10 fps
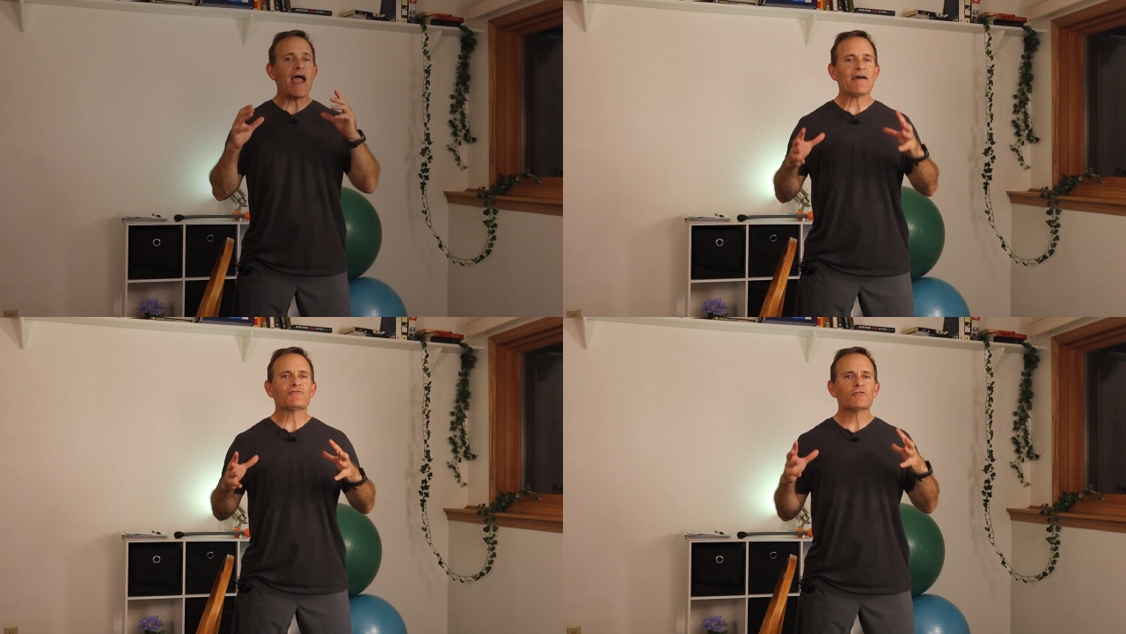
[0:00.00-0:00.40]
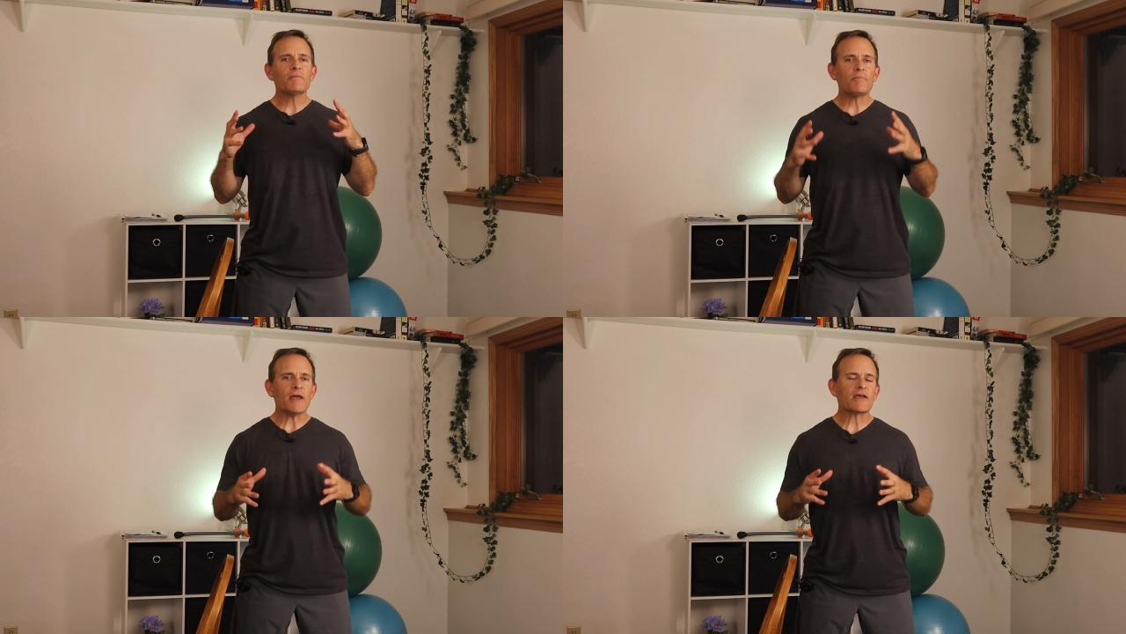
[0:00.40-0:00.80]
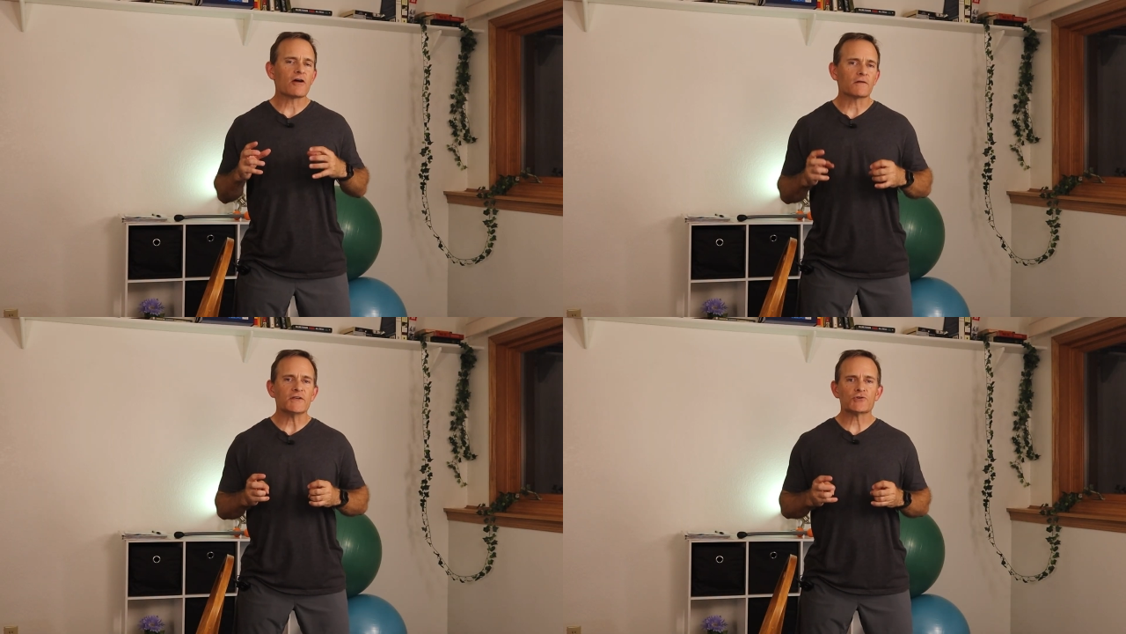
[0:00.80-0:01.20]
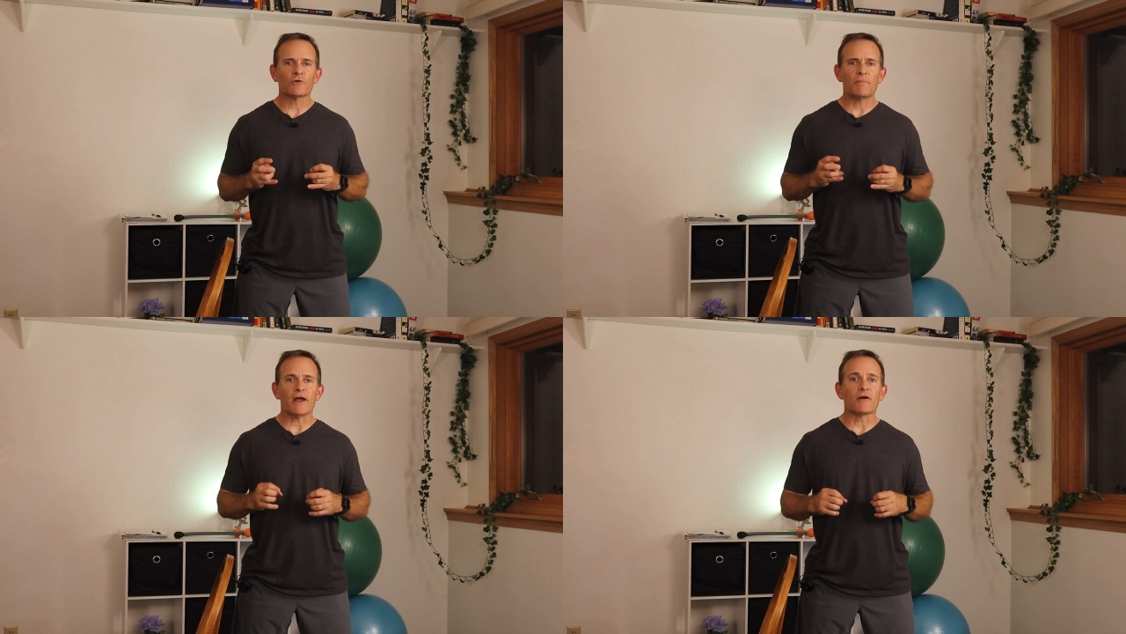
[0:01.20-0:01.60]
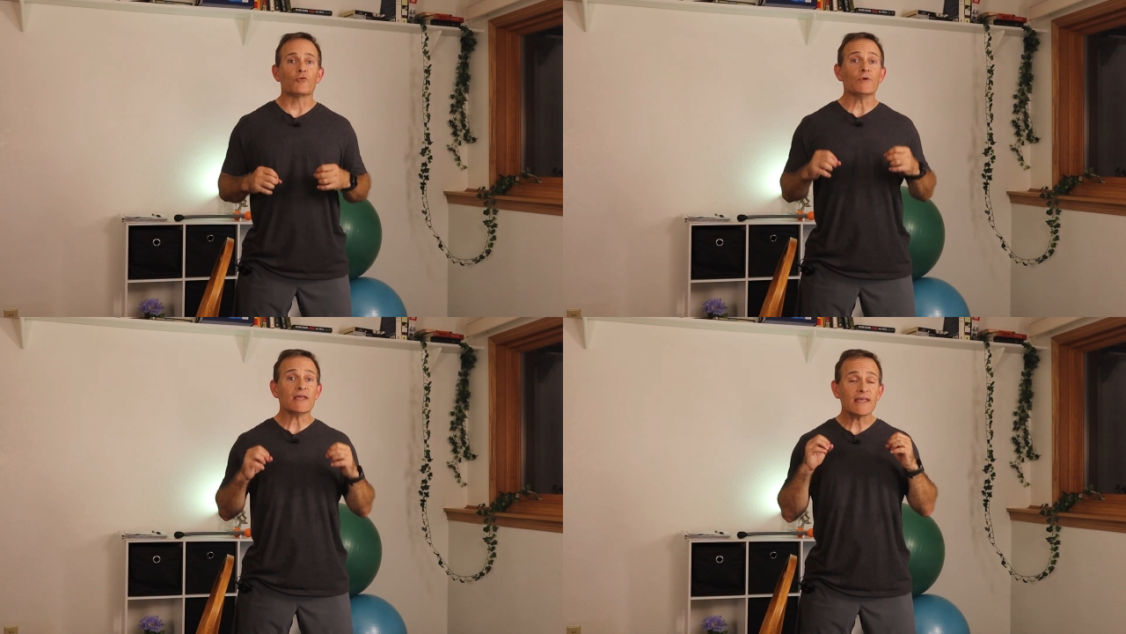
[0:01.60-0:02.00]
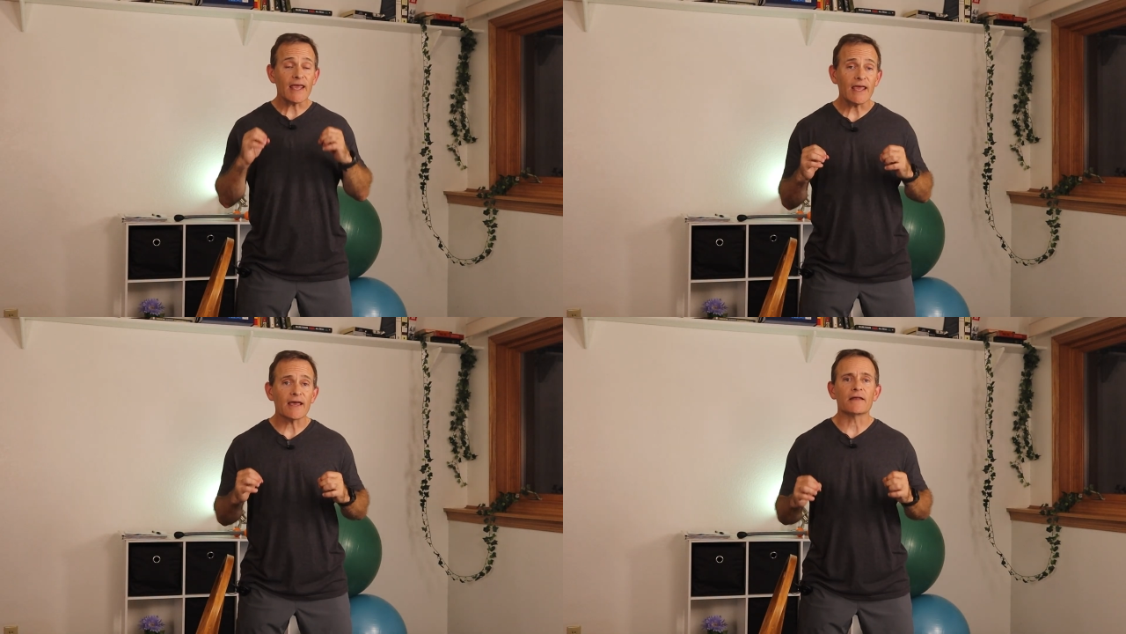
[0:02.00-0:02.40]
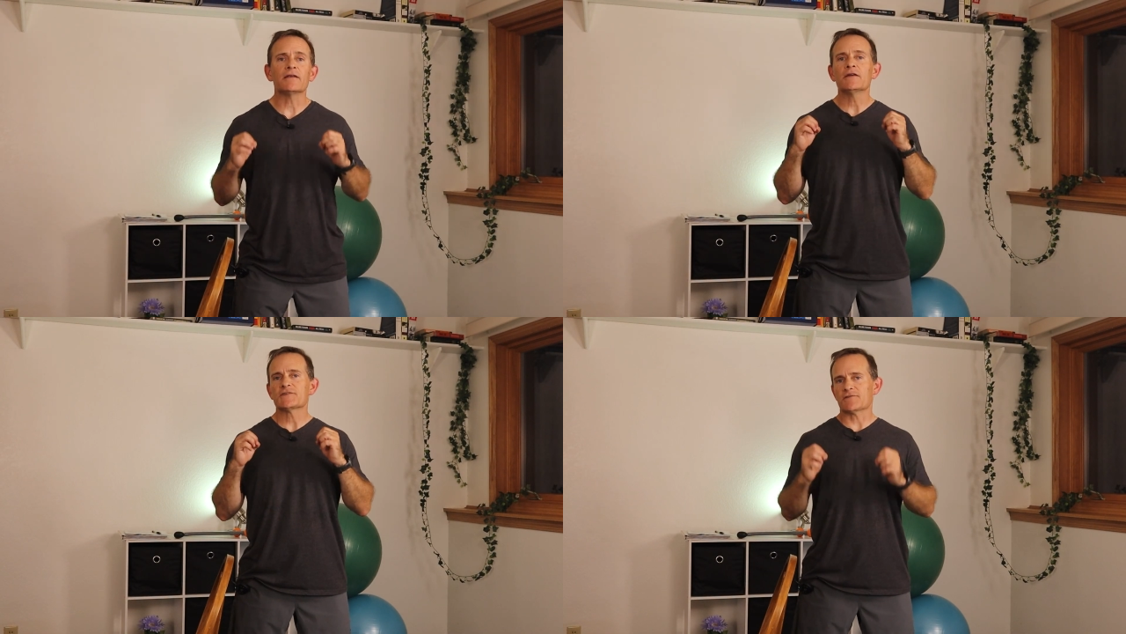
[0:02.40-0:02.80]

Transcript: After a Bankart lesion repair, we can